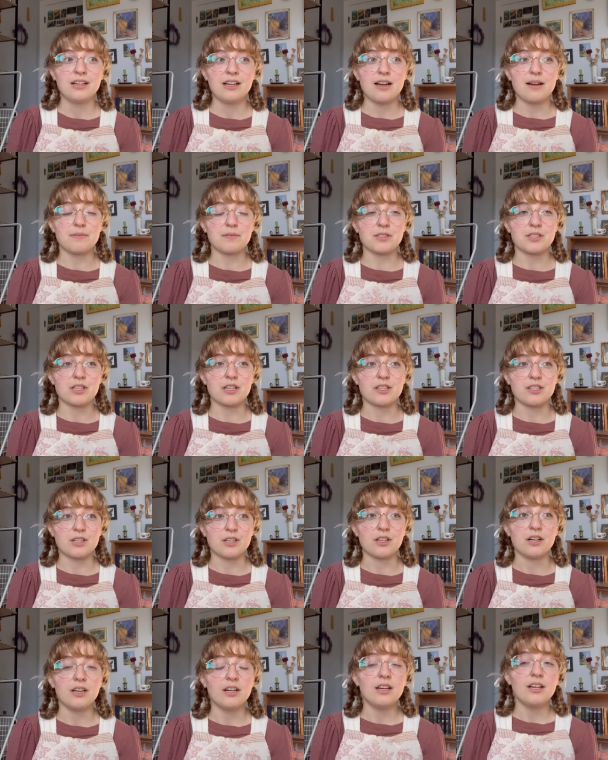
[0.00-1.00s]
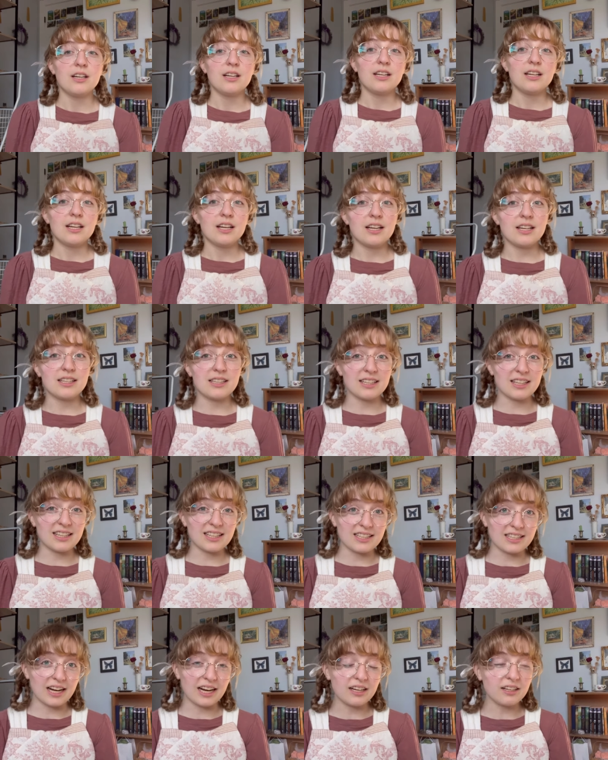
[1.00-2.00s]
I'm just not sure.
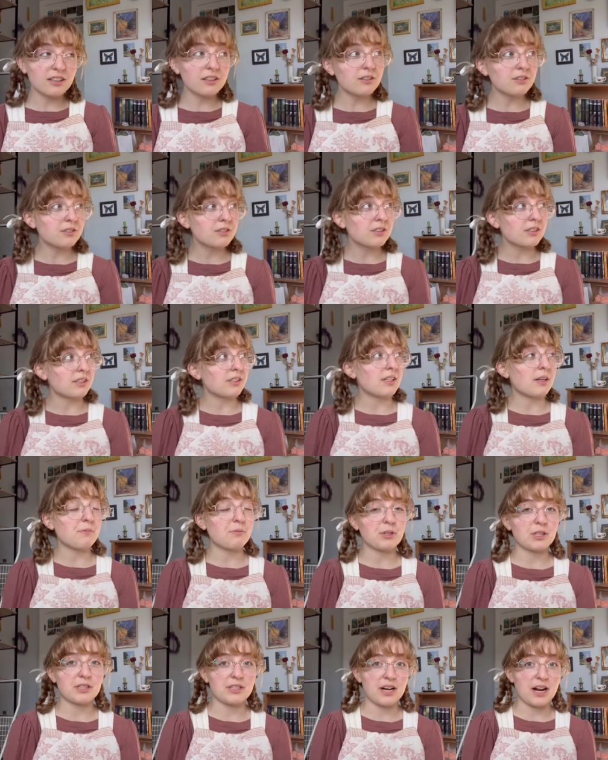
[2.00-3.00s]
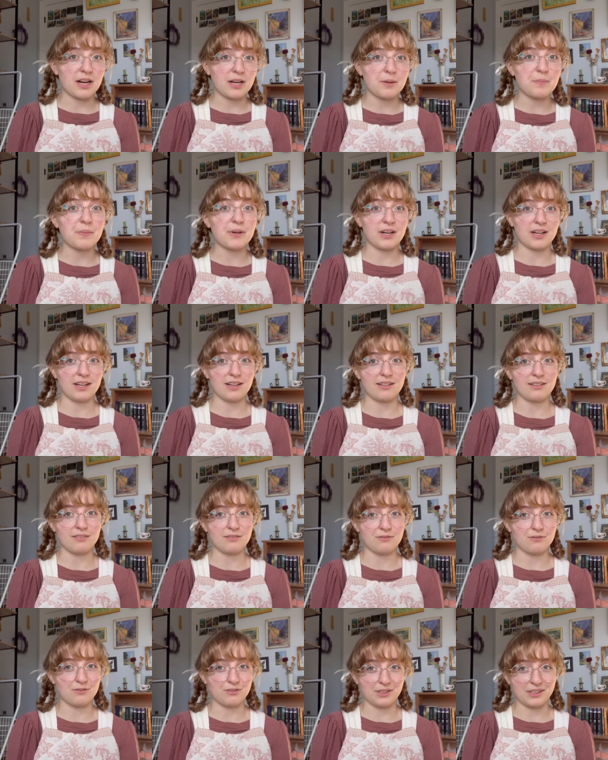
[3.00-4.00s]
It kind of goes the same for the jacket, but I
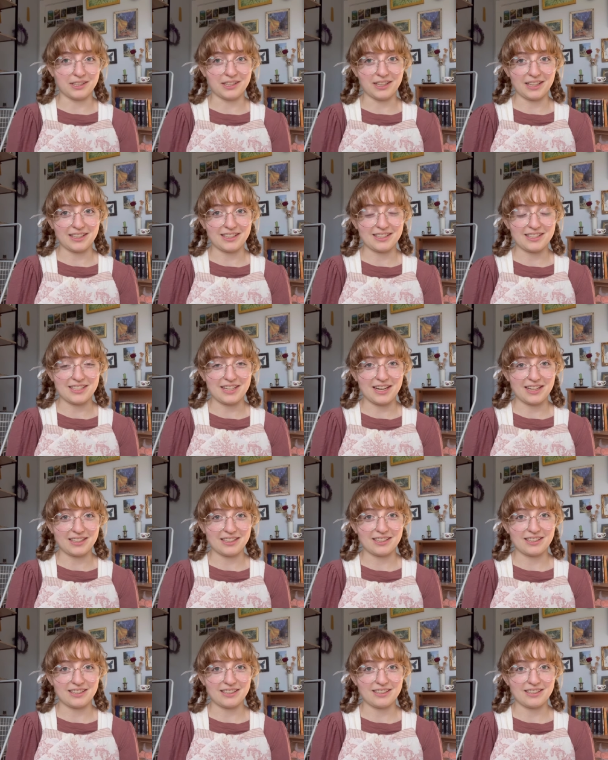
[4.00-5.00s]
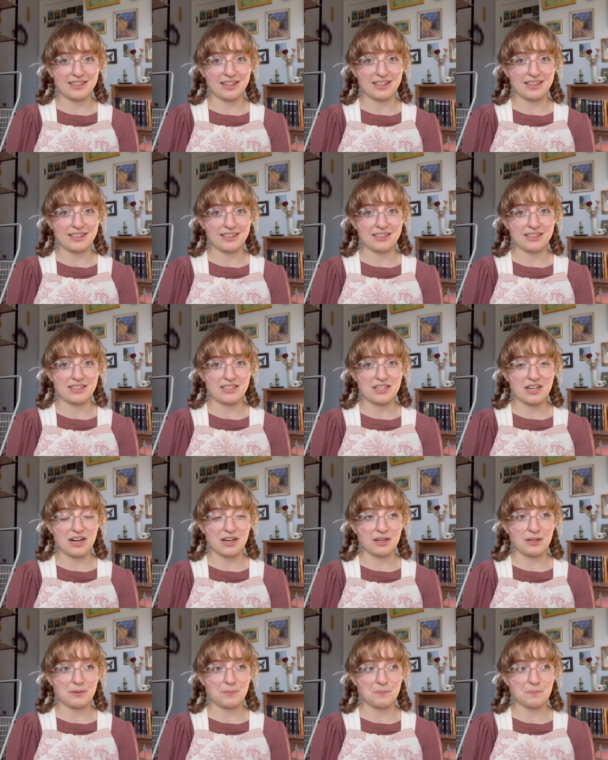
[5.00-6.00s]
really like the jacket. I think the
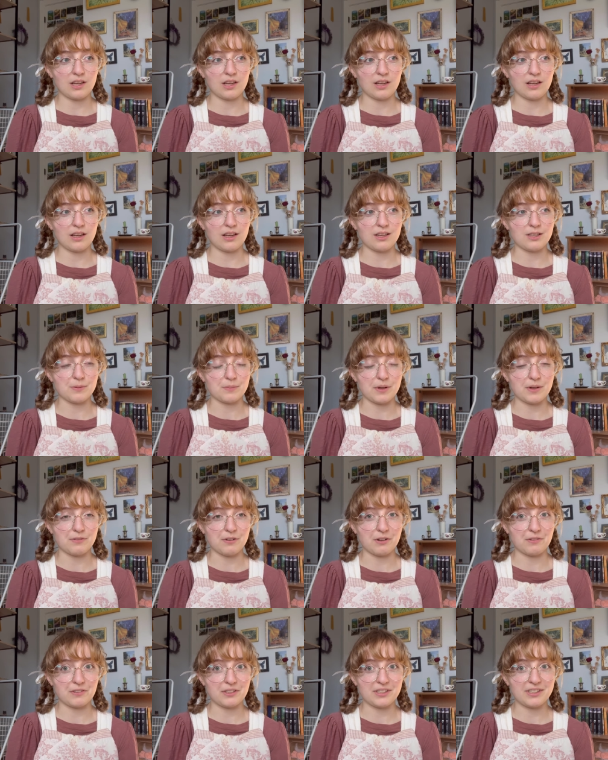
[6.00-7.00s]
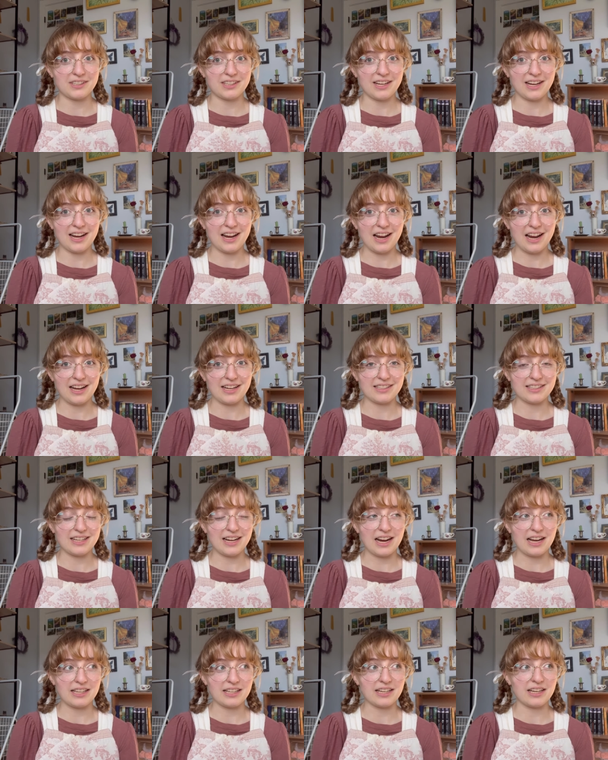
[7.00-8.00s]
jacket was my favorite and
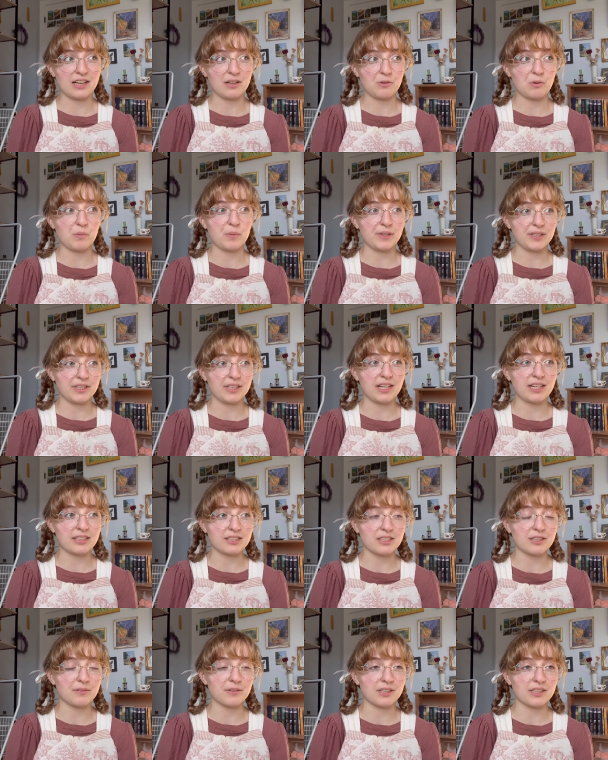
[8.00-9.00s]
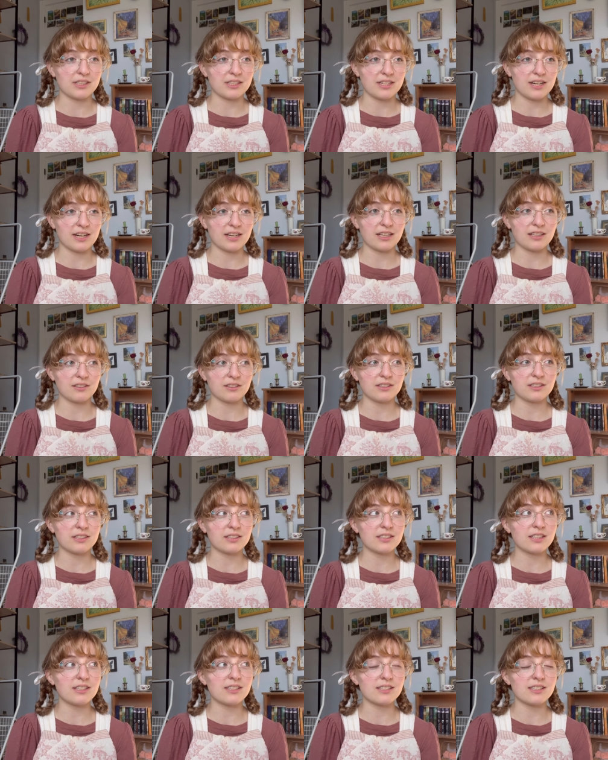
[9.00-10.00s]
I think I will actually wear the jacket out
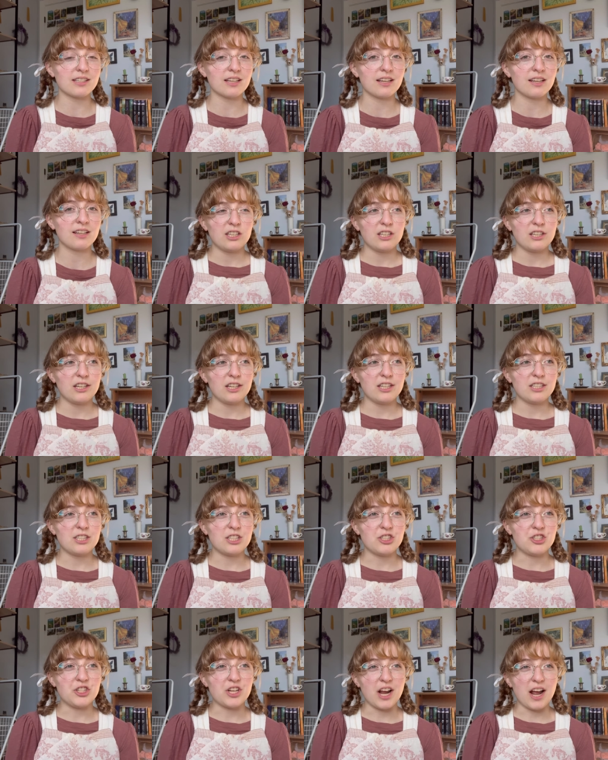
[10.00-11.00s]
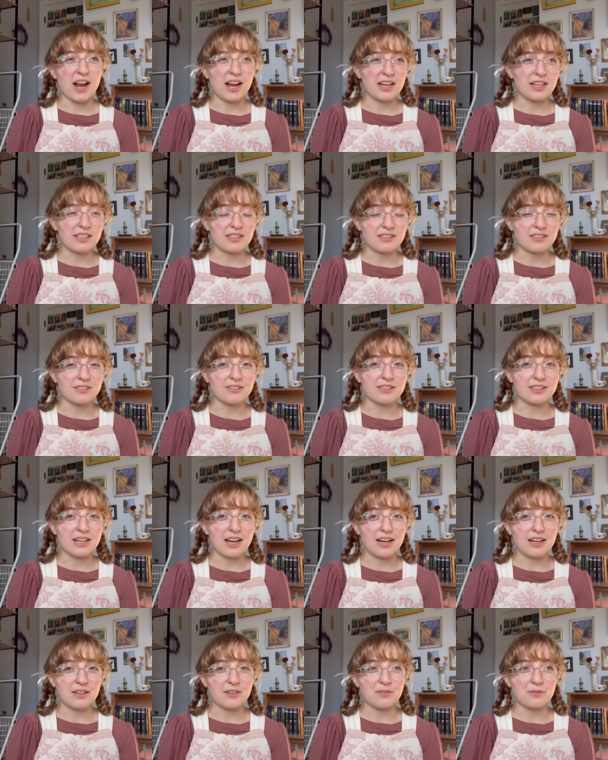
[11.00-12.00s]
just because it's a jacket so it's
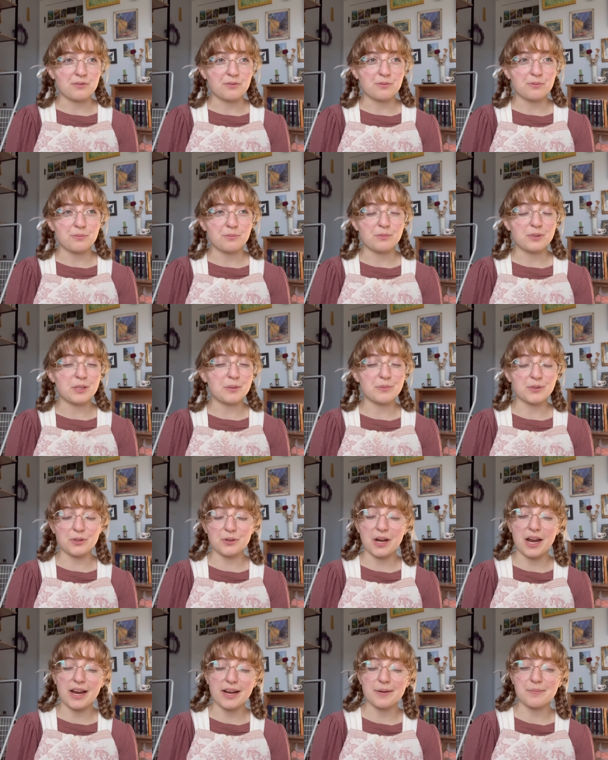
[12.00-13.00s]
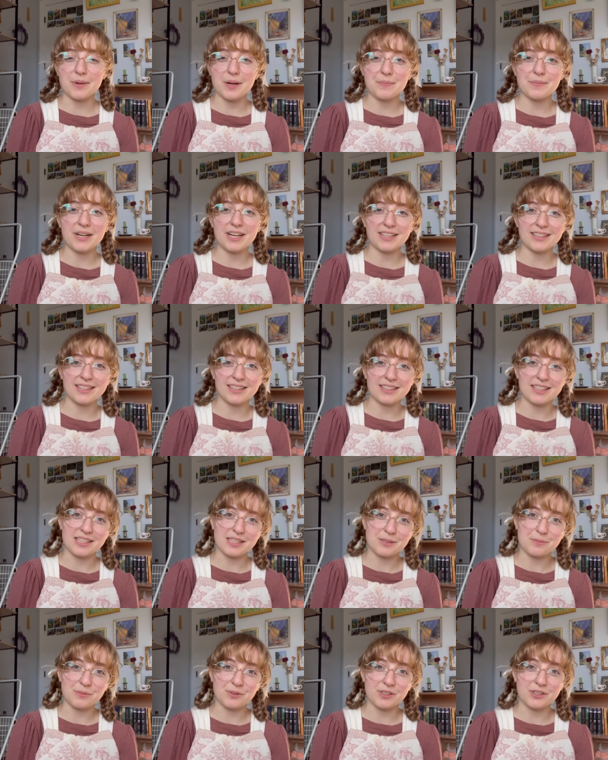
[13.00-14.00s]
kind of seems okay in my mind that
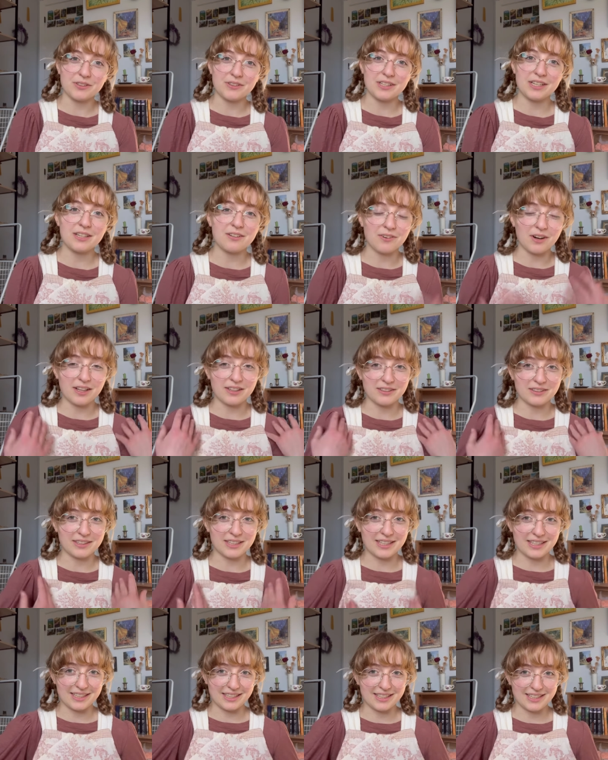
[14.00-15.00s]
that's more unique rather than